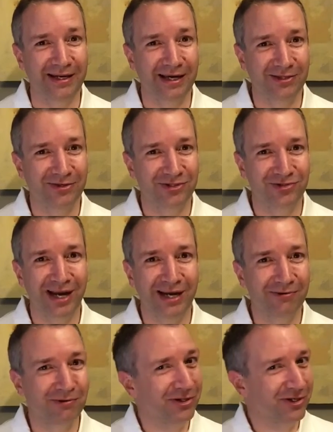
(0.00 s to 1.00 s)
got those
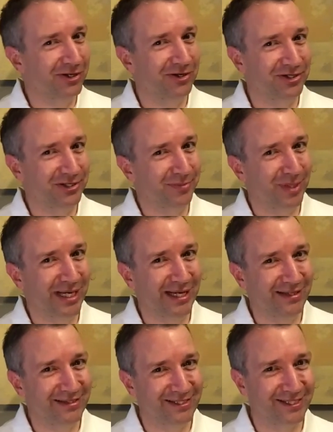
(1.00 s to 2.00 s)
dragon roller coaster
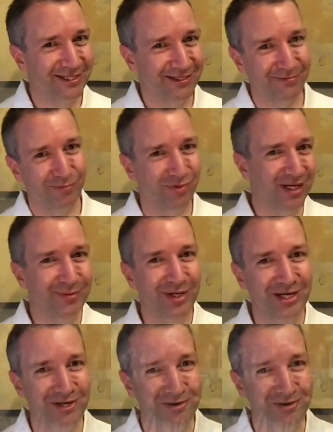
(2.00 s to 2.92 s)
plans? Bring them on